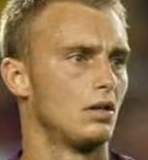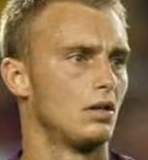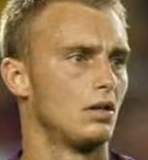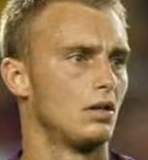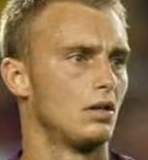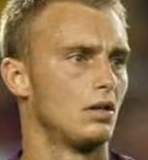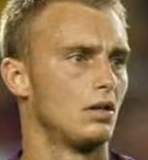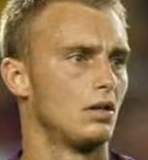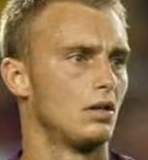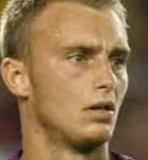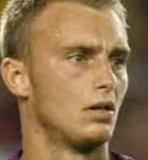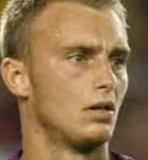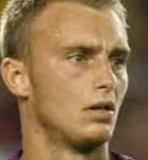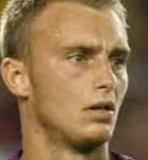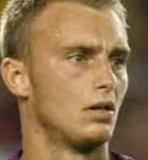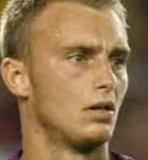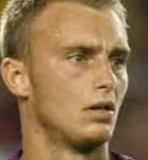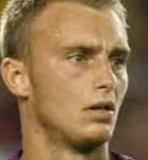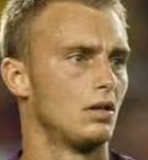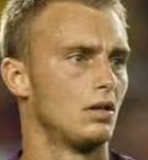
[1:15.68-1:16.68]

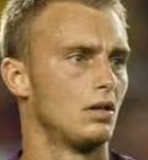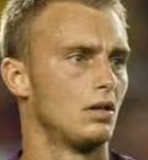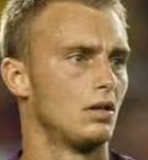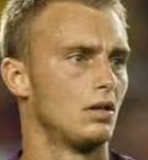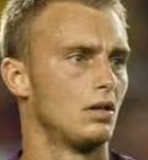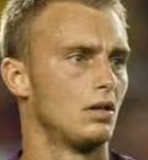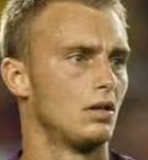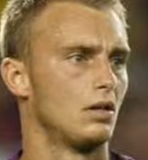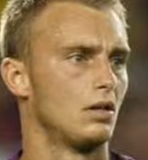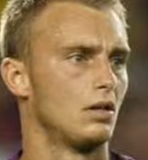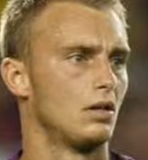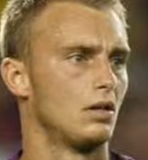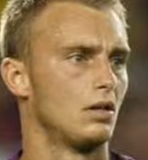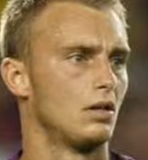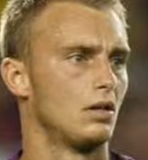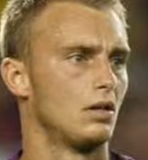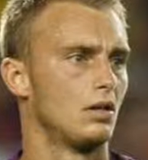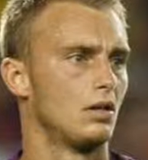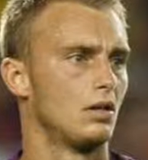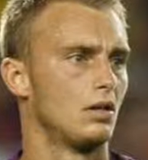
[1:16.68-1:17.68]

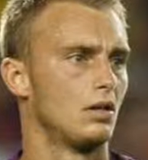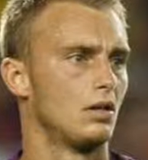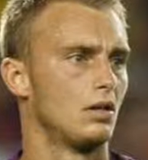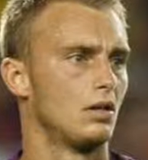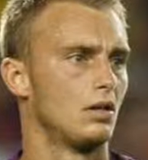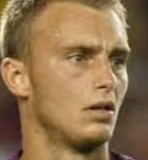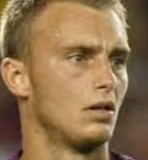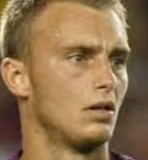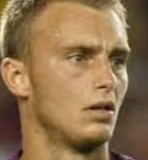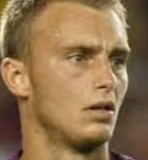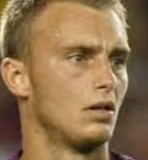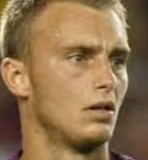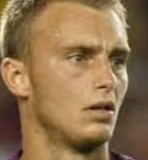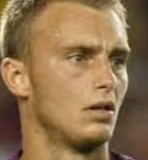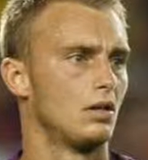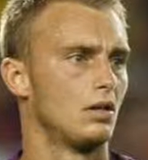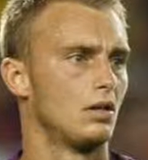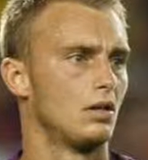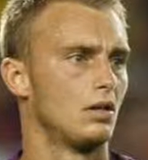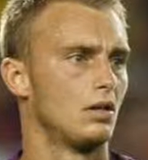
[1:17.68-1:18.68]

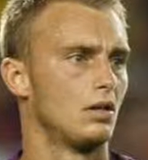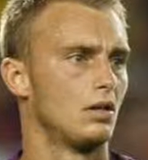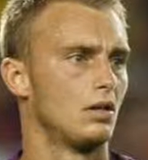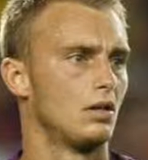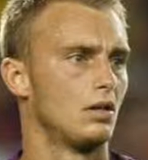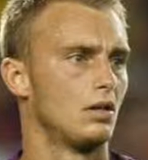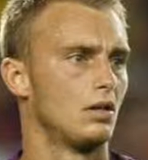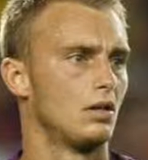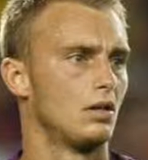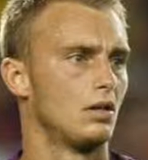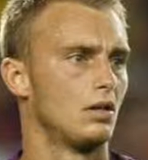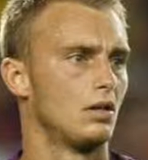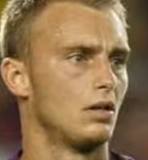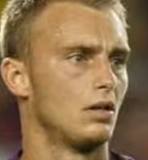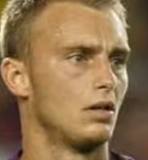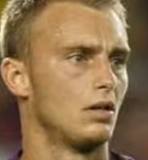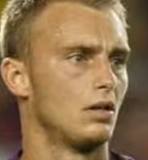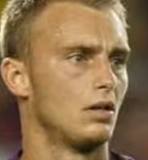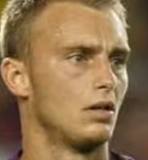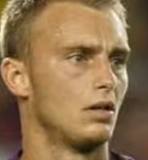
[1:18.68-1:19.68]

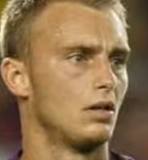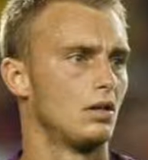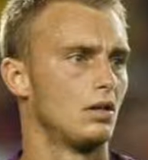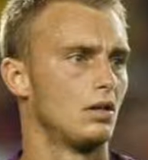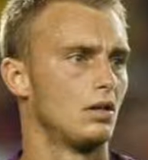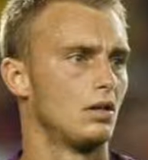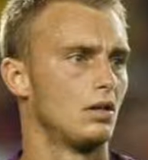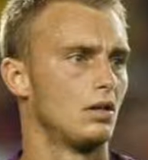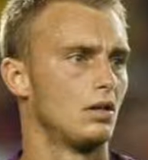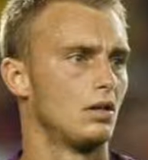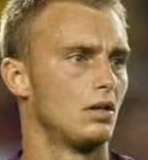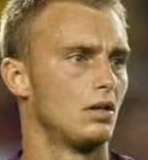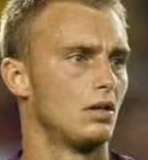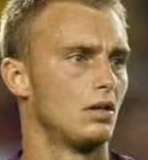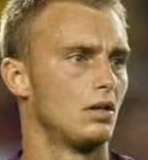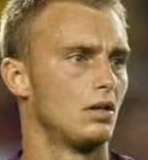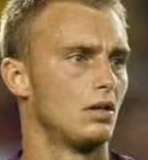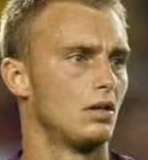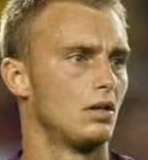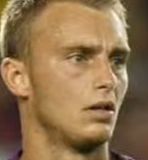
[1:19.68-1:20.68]

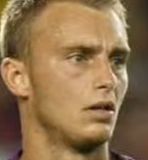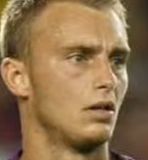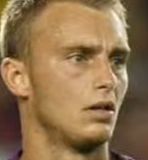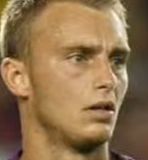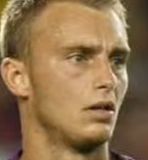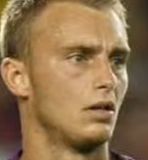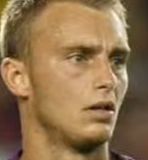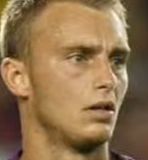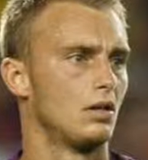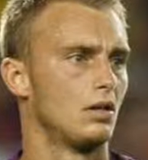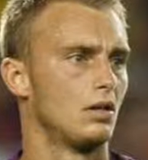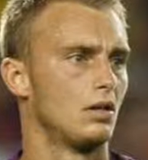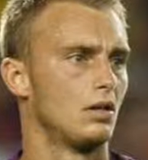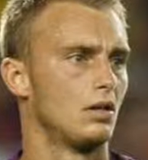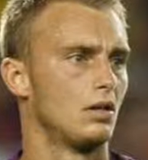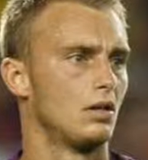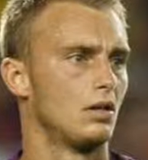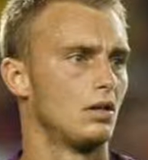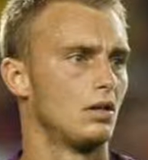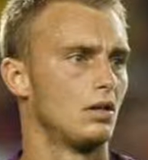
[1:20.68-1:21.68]

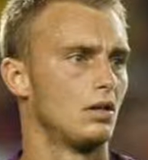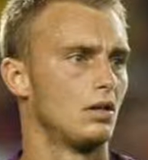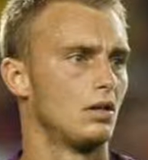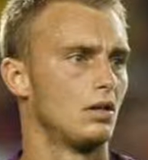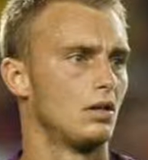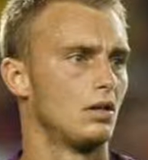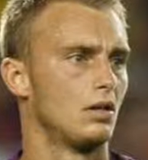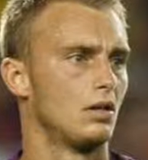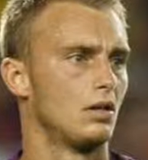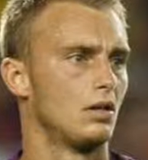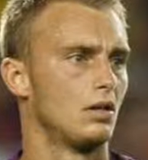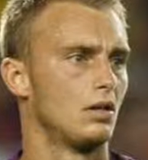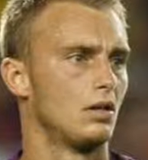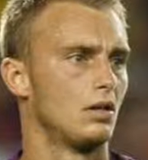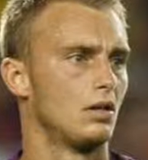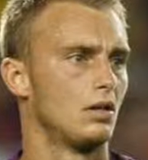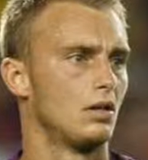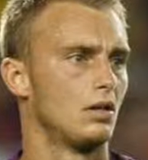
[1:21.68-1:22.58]
The face doesn't move, so there is nothing to read.